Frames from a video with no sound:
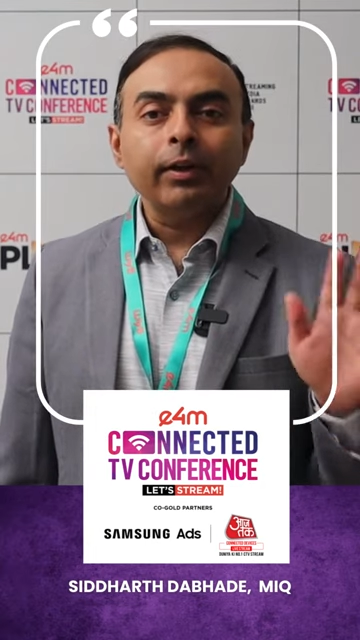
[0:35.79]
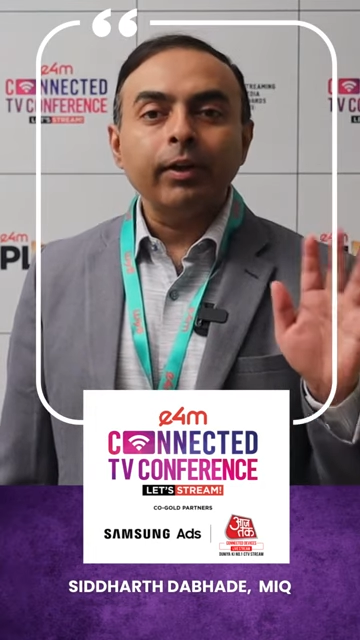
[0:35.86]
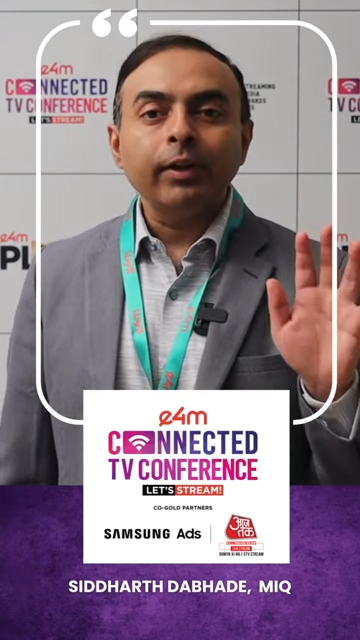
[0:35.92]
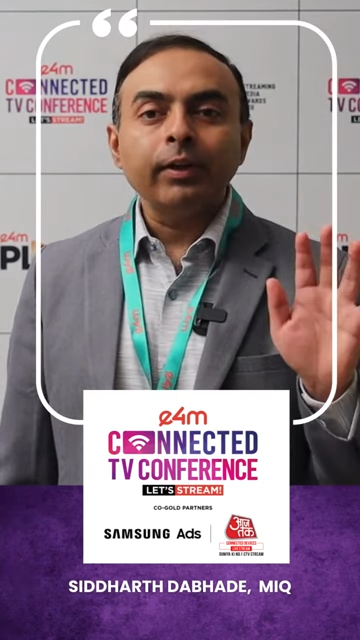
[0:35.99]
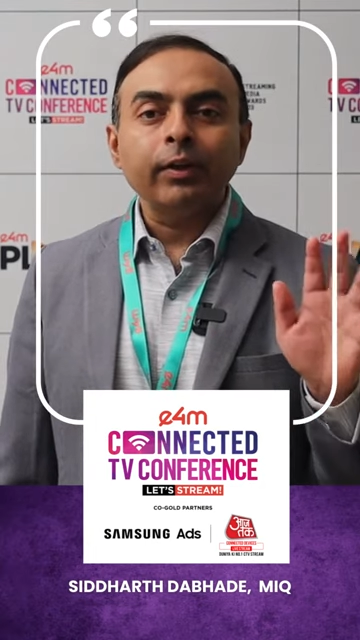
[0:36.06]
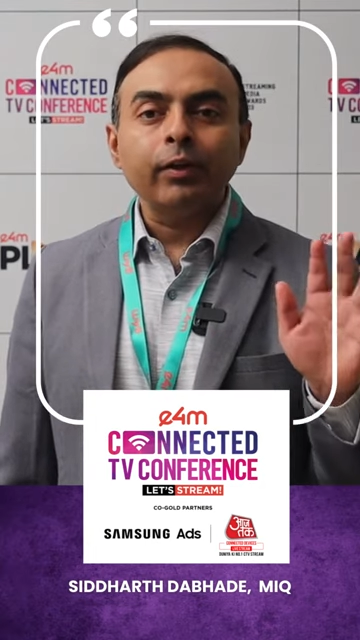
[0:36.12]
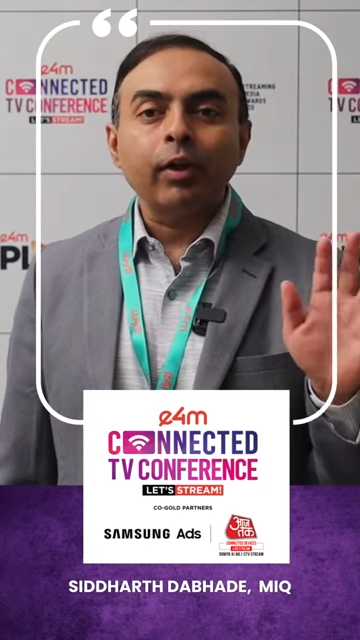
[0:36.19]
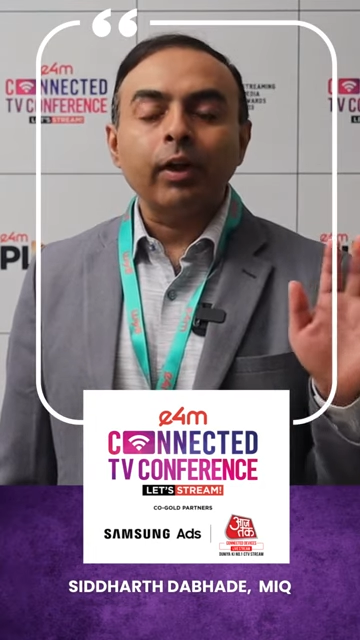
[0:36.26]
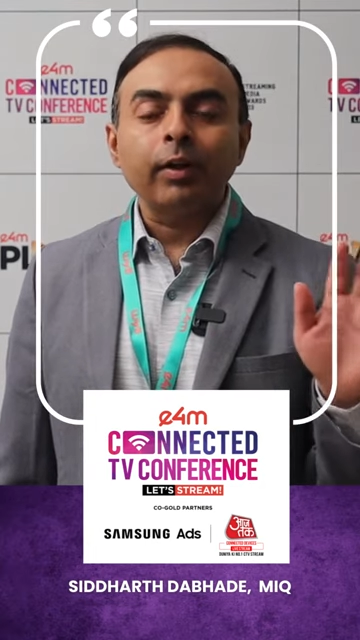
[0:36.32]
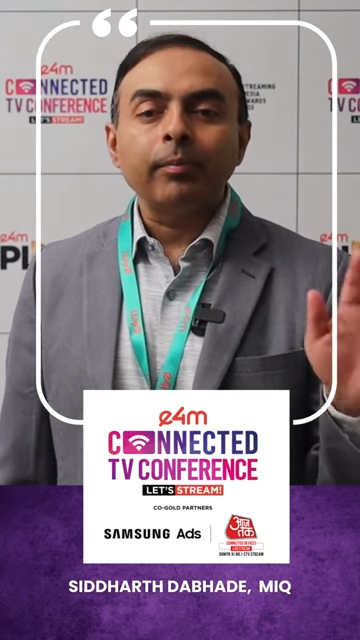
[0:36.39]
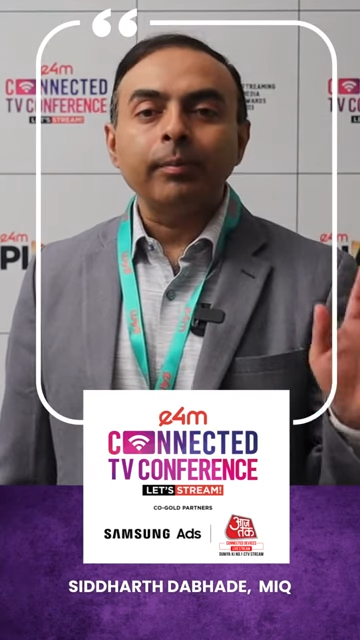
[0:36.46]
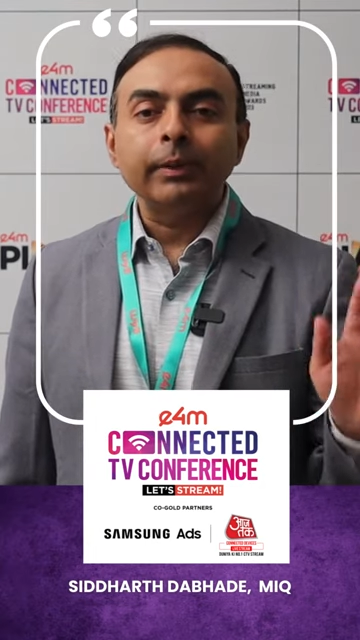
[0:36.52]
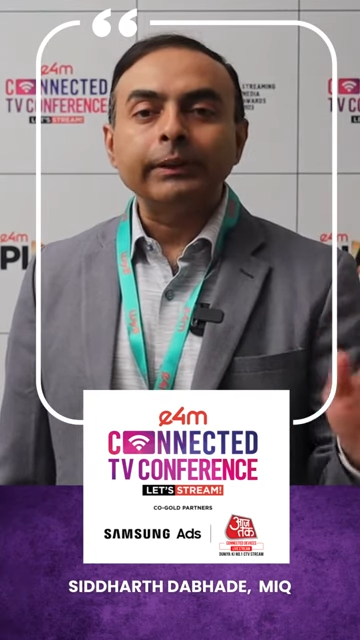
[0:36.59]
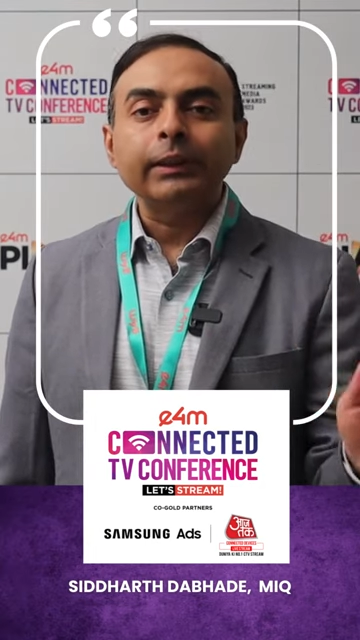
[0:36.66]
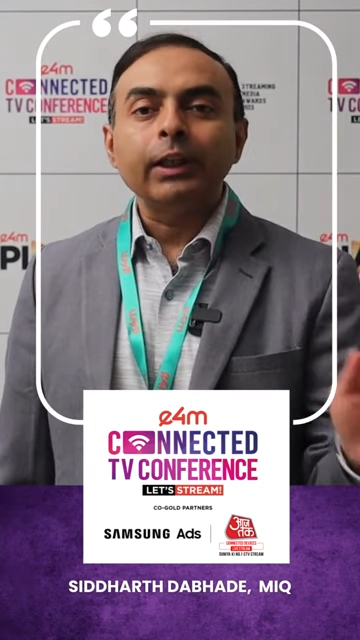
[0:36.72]
then you are
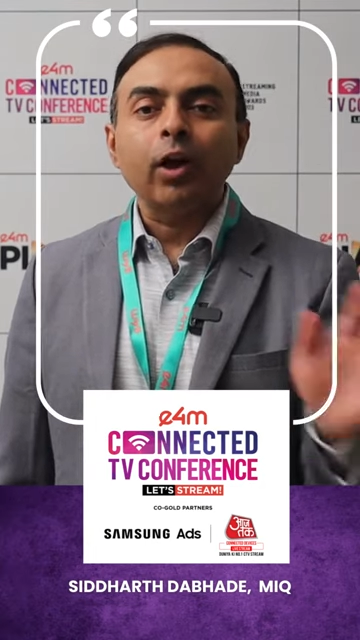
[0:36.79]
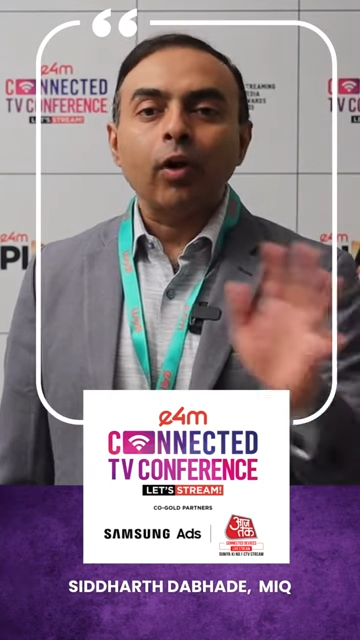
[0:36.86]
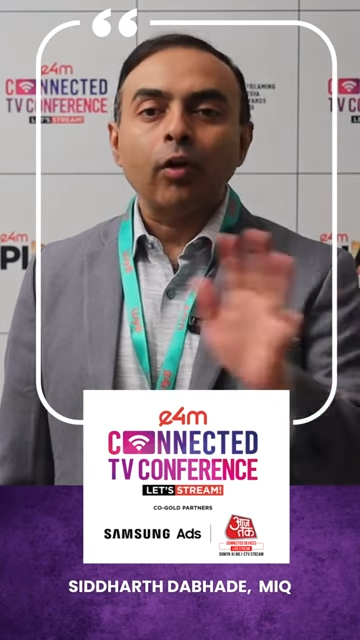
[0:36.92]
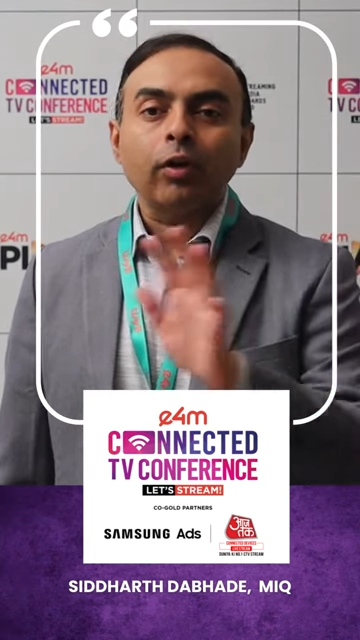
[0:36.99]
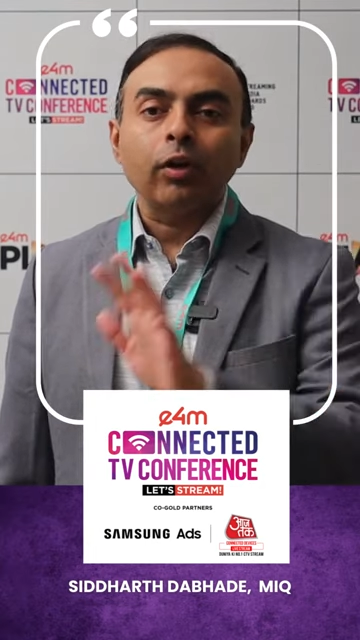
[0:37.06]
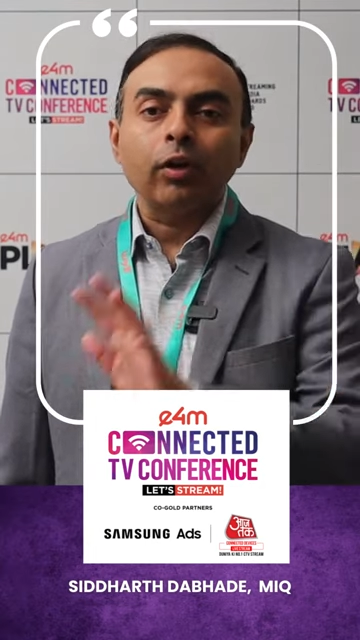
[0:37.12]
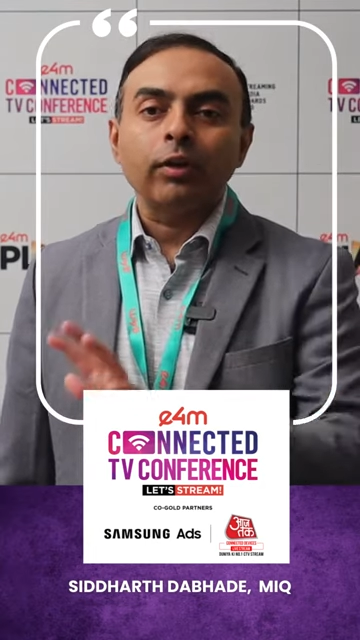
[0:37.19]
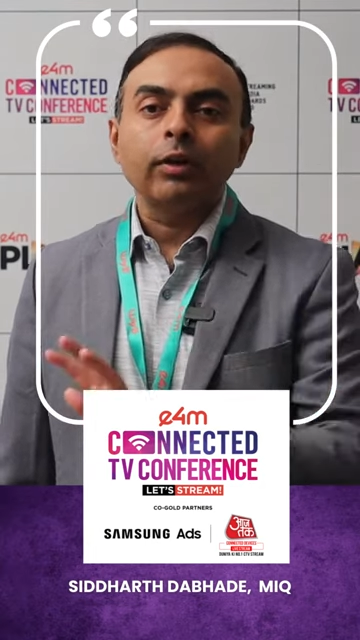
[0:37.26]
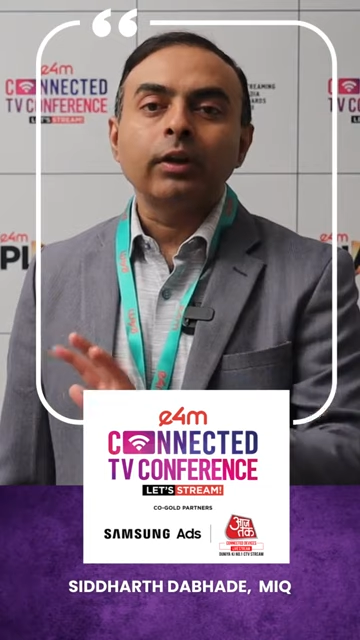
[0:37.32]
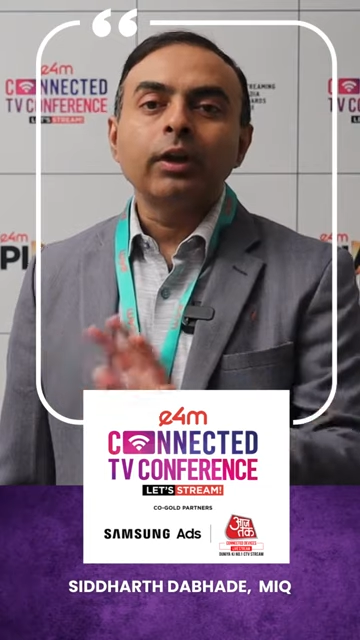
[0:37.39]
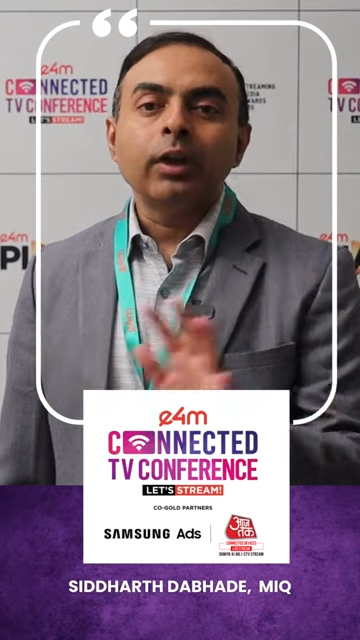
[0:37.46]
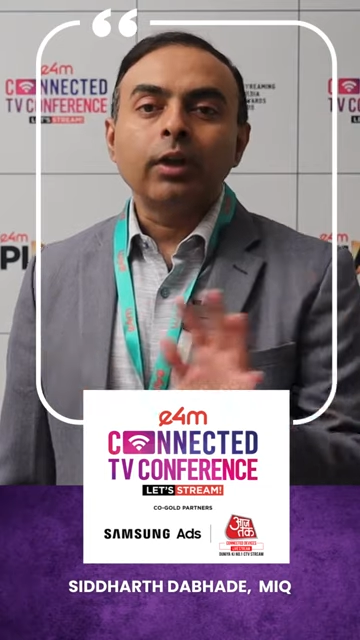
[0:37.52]
missing out on